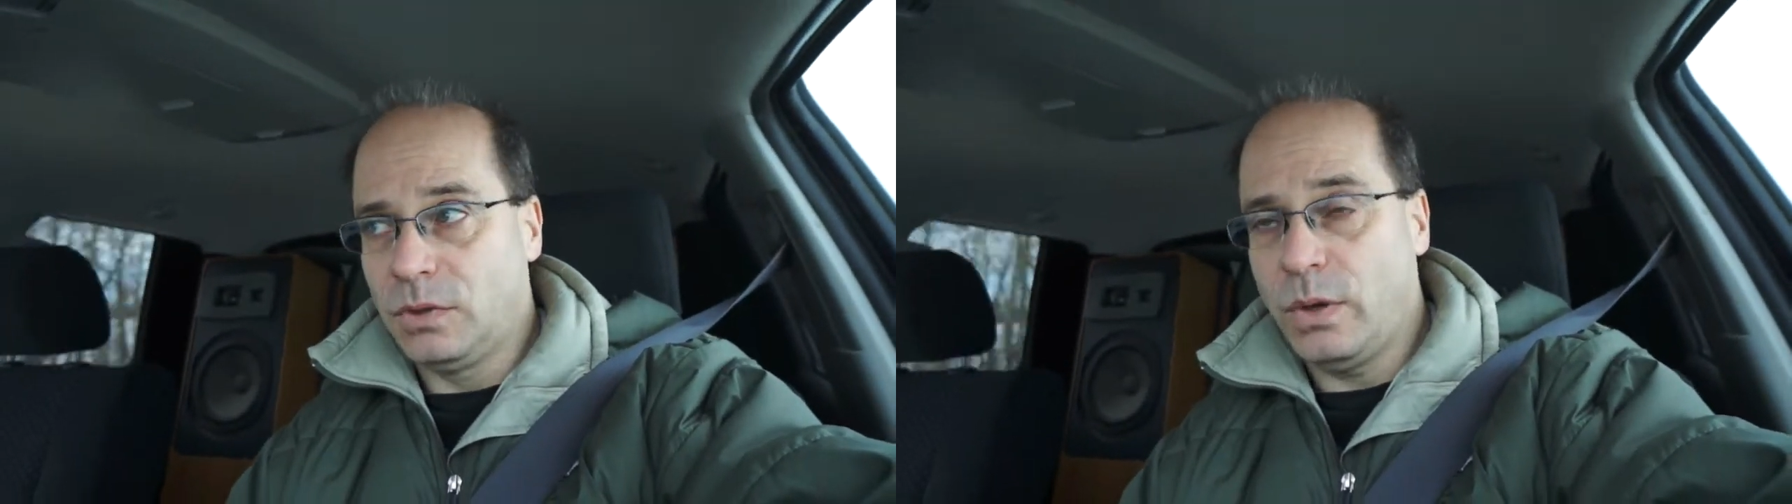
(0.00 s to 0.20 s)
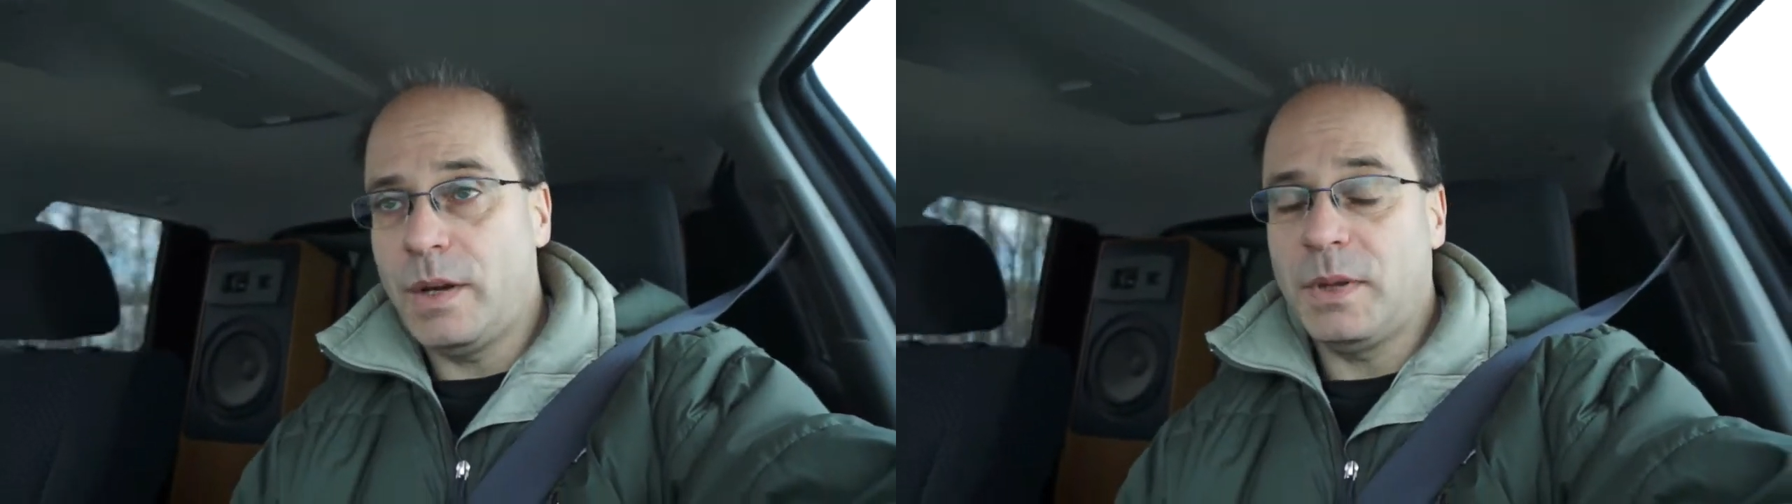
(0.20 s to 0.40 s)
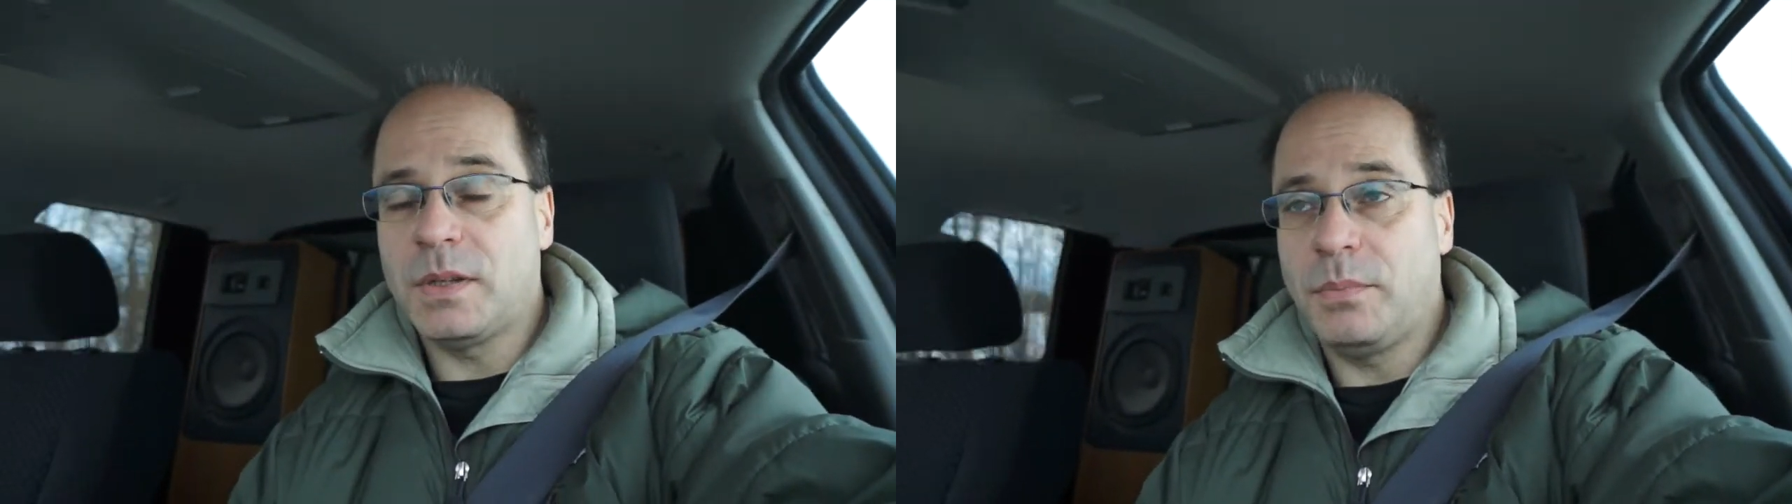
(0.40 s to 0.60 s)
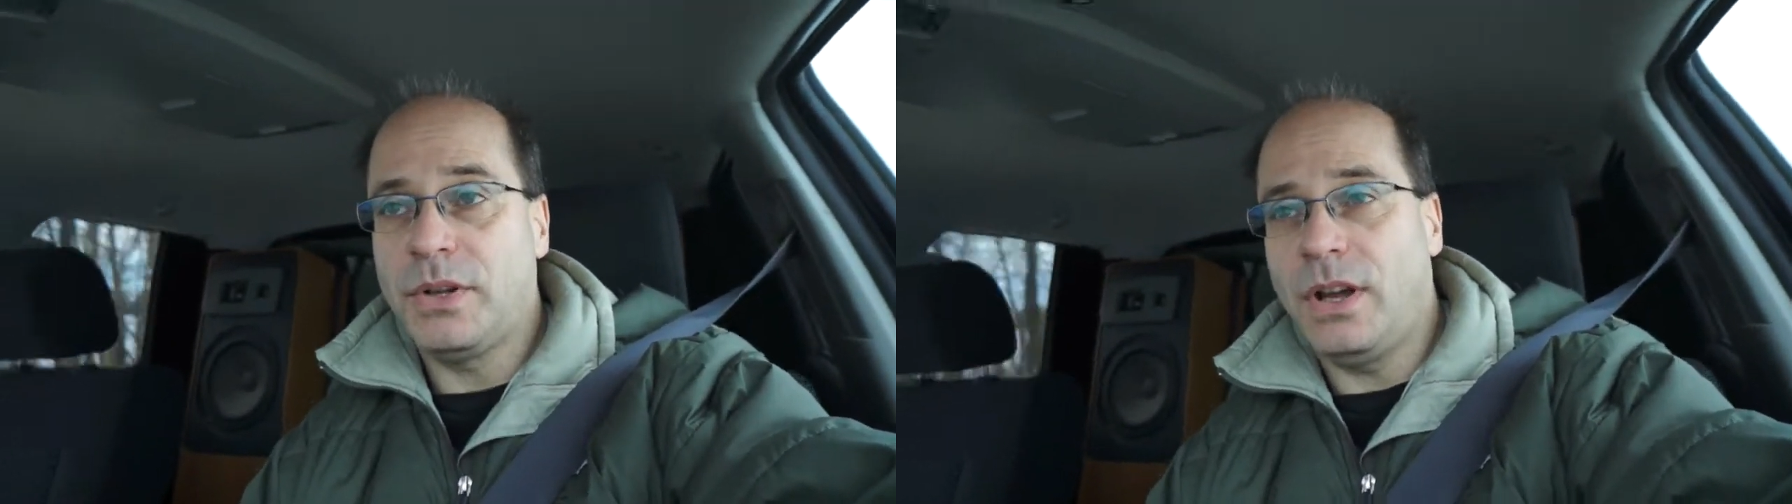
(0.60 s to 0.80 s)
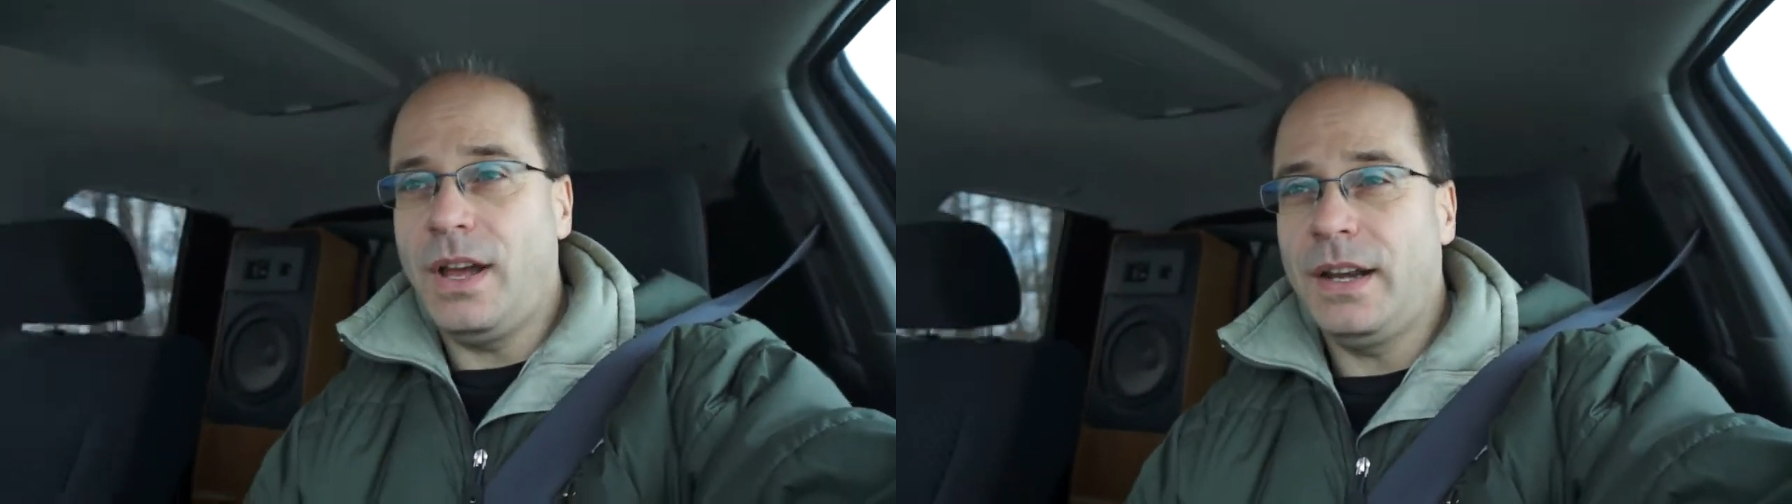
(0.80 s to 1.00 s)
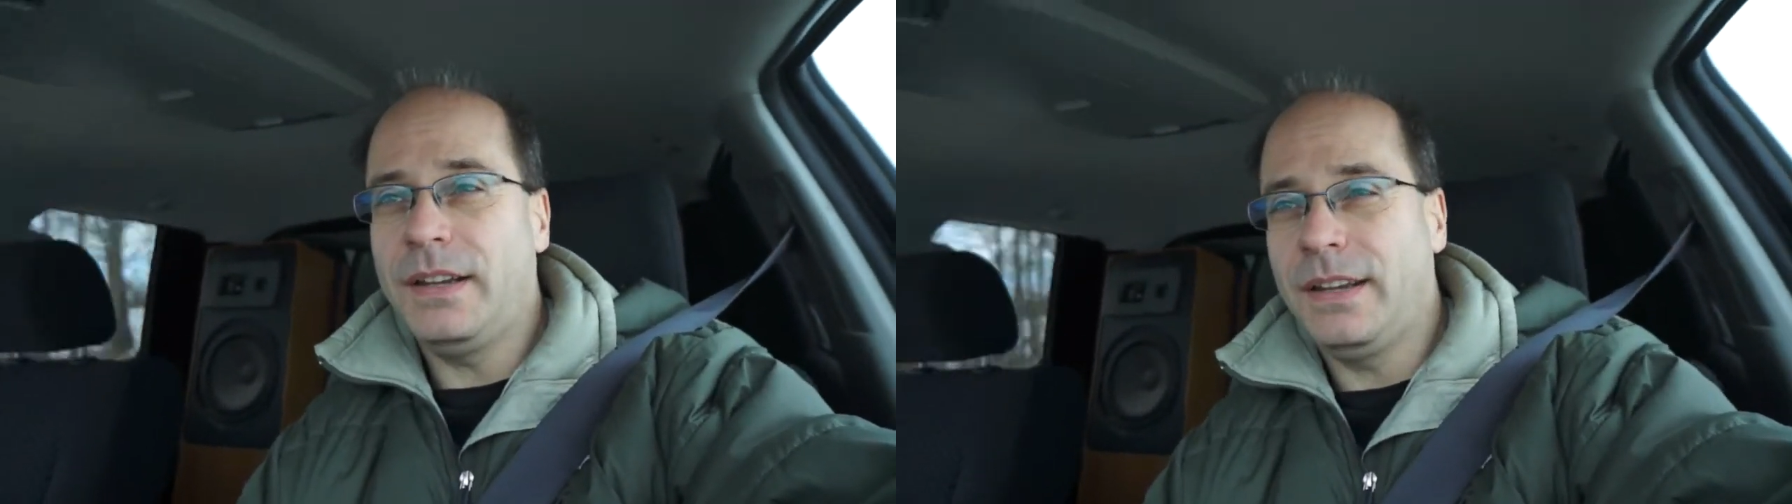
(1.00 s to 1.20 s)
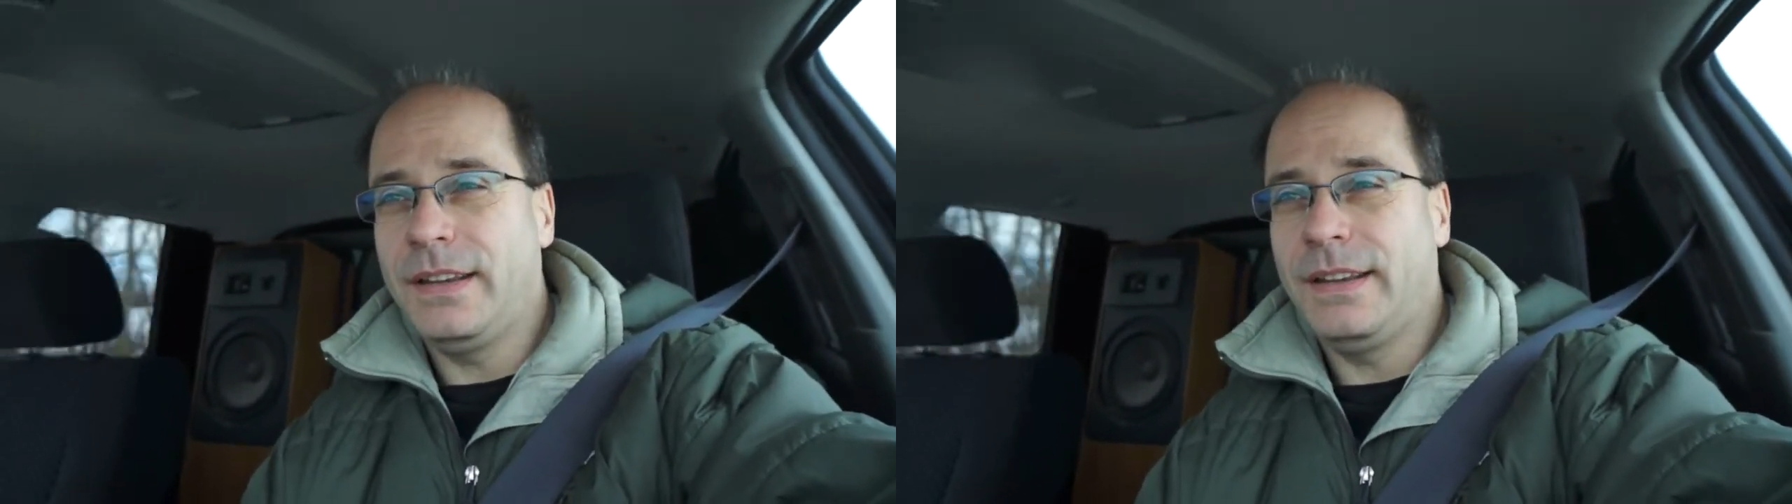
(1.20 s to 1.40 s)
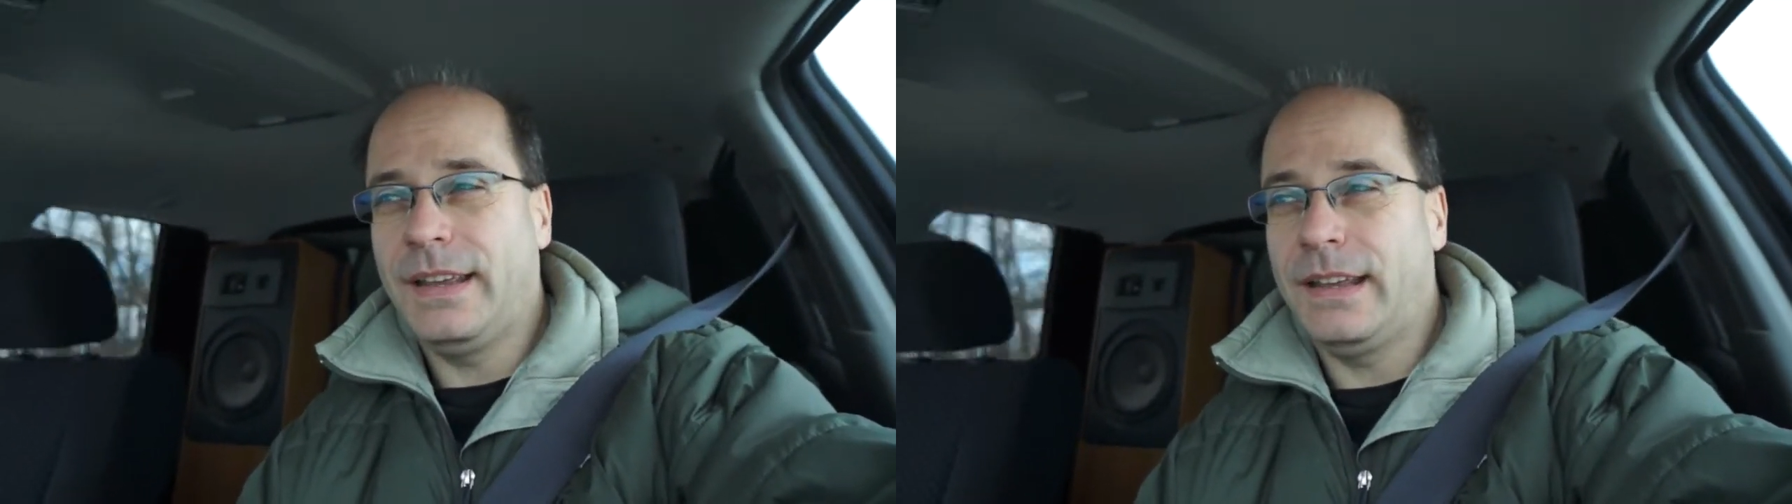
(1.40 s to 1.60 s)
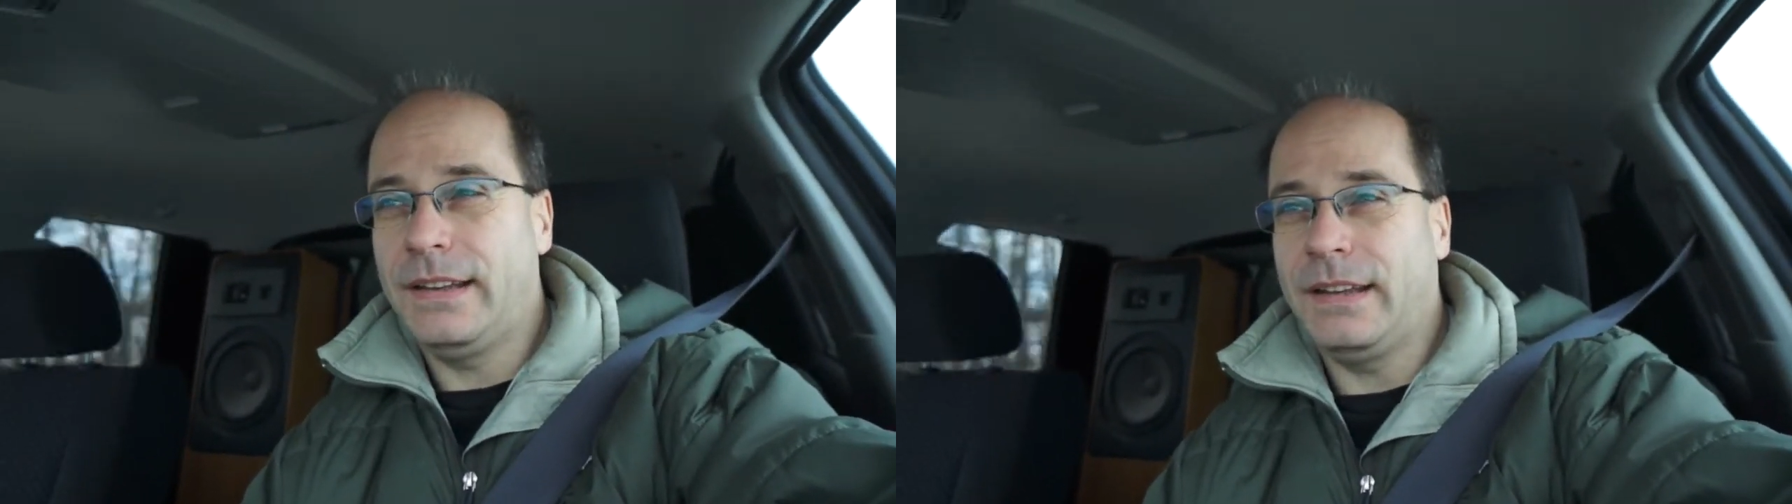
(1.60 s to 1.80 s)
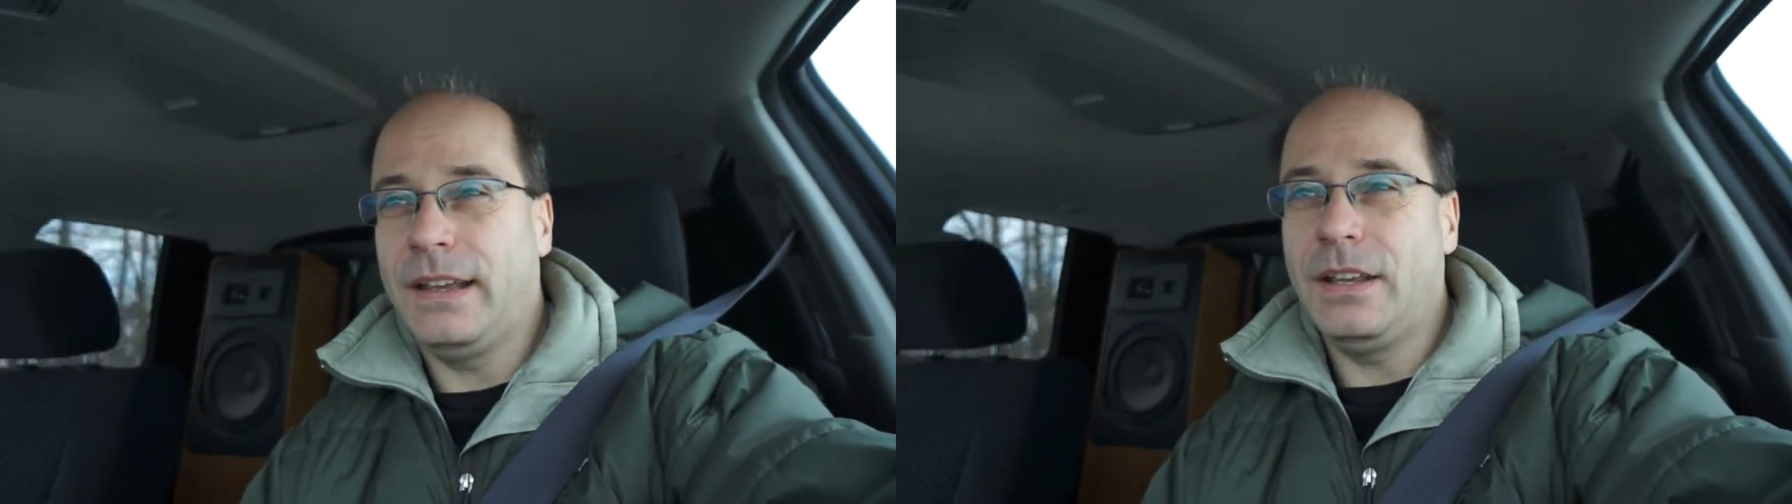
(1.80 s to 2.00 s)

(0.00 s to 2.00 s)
quite a bit to put on, and